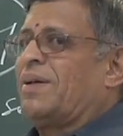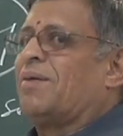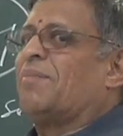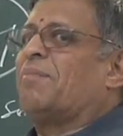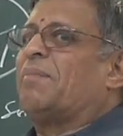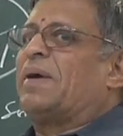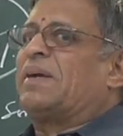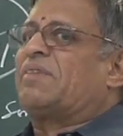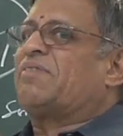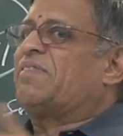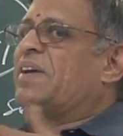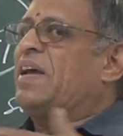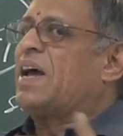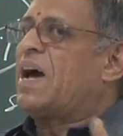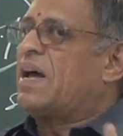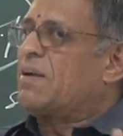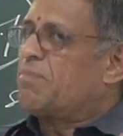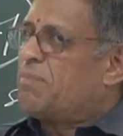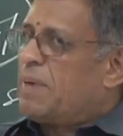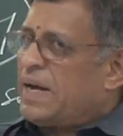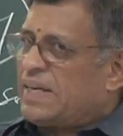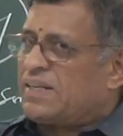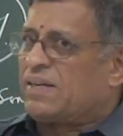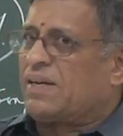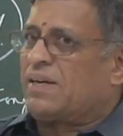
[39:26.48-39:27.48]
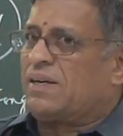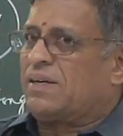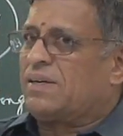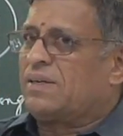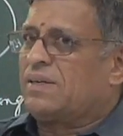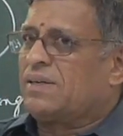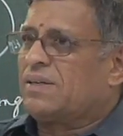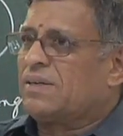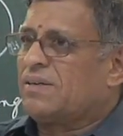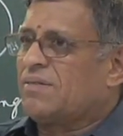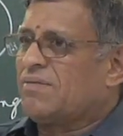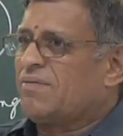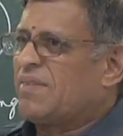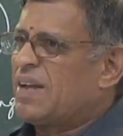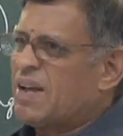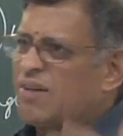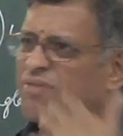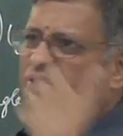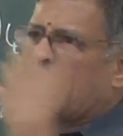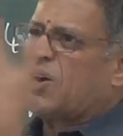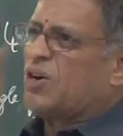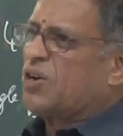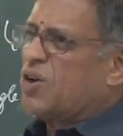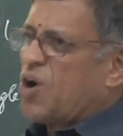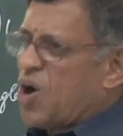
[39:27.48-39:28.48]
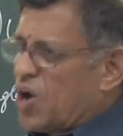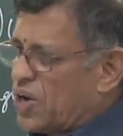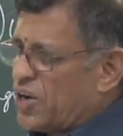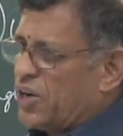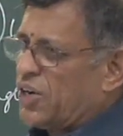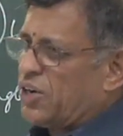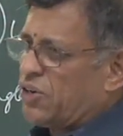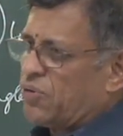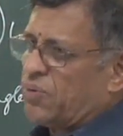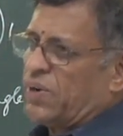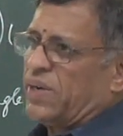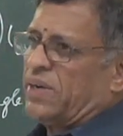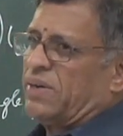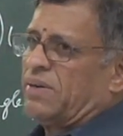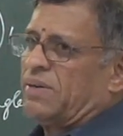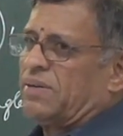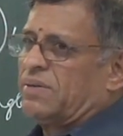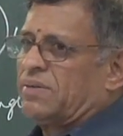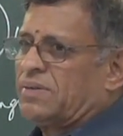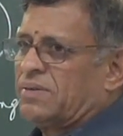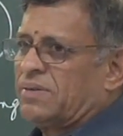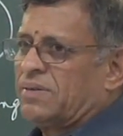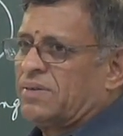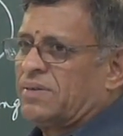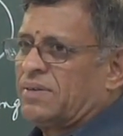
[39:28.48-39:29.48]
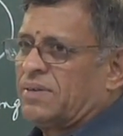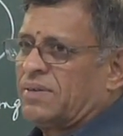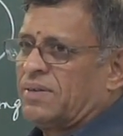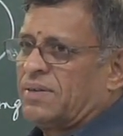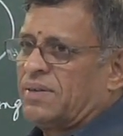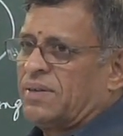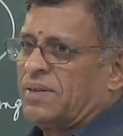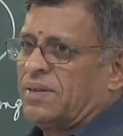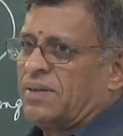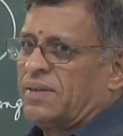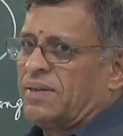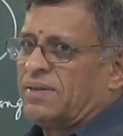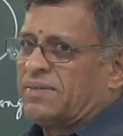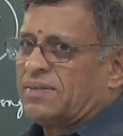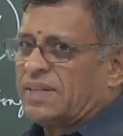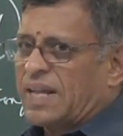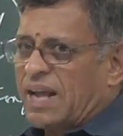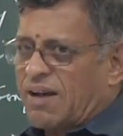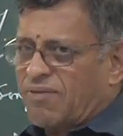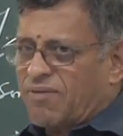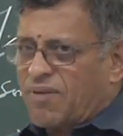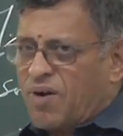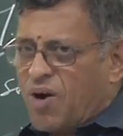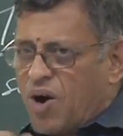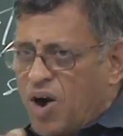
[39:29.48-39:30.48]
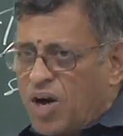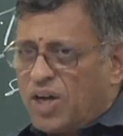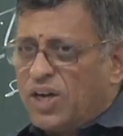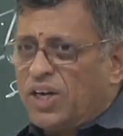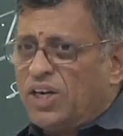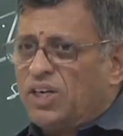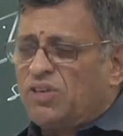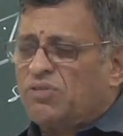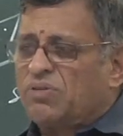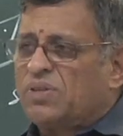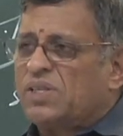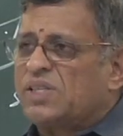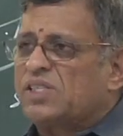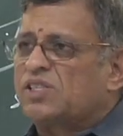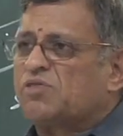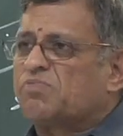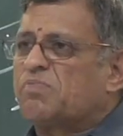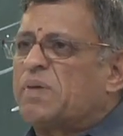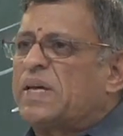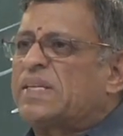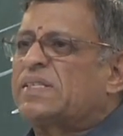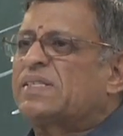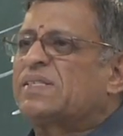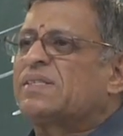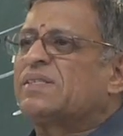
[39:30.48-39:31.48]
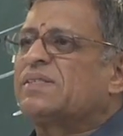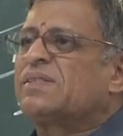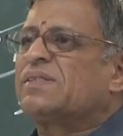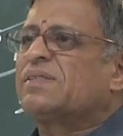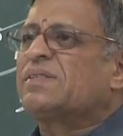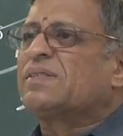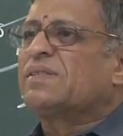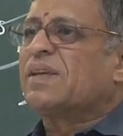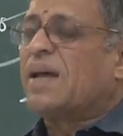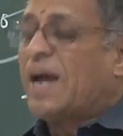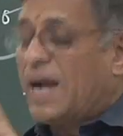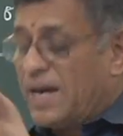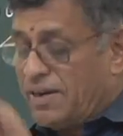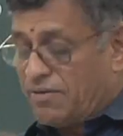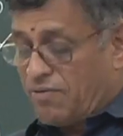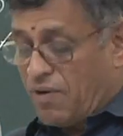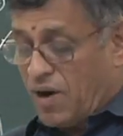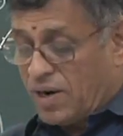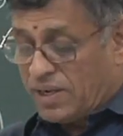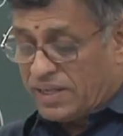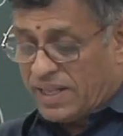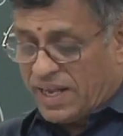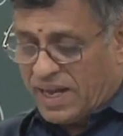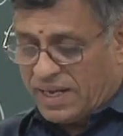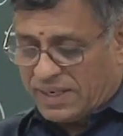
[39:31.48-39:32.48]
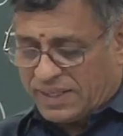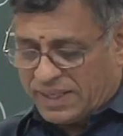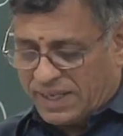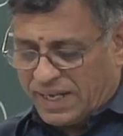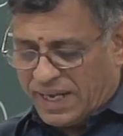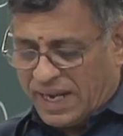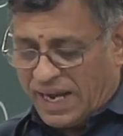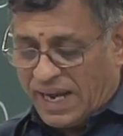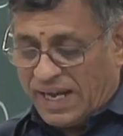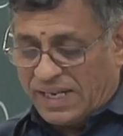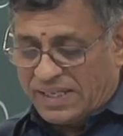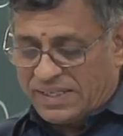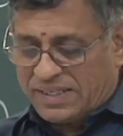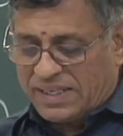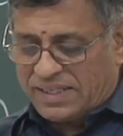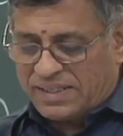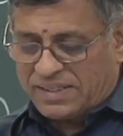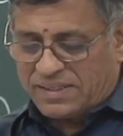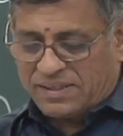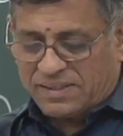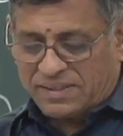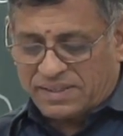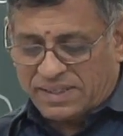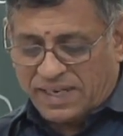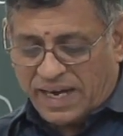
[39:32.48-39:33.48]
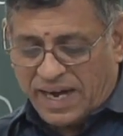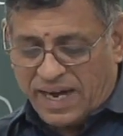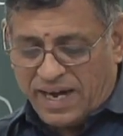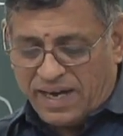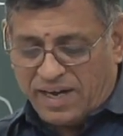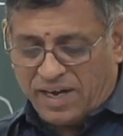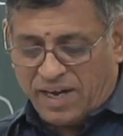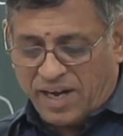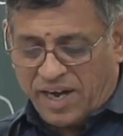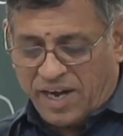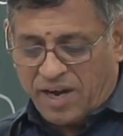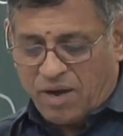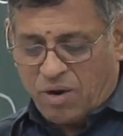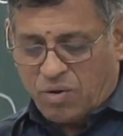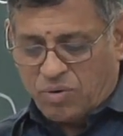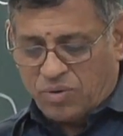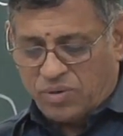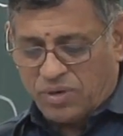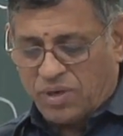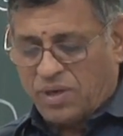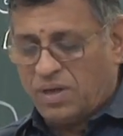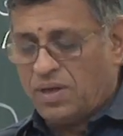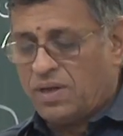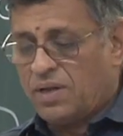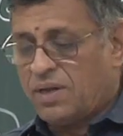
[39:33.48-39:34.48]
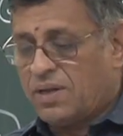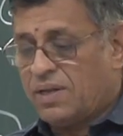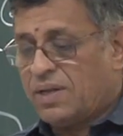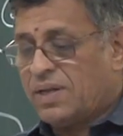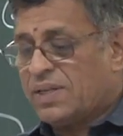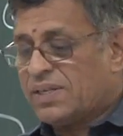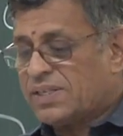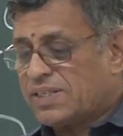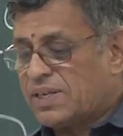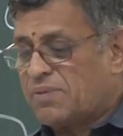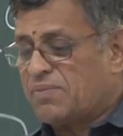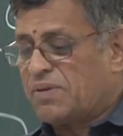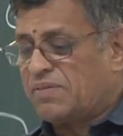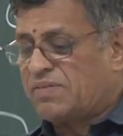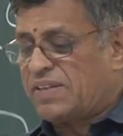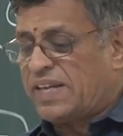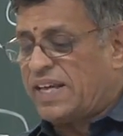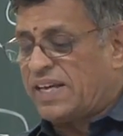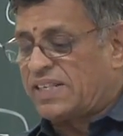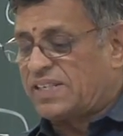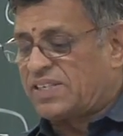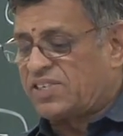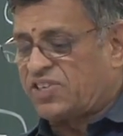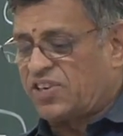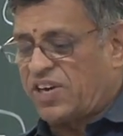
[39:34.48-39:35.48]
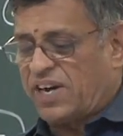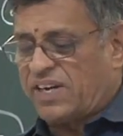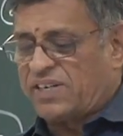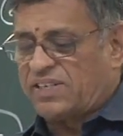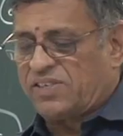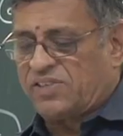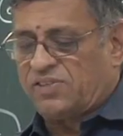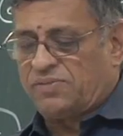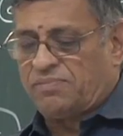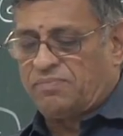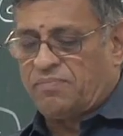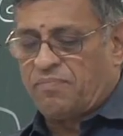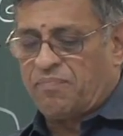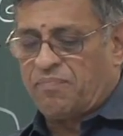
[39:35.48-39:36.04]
but we are better, we have not gone into it. They have gone into this mess, and what they are thinking, I will just try and read out some of the extracts.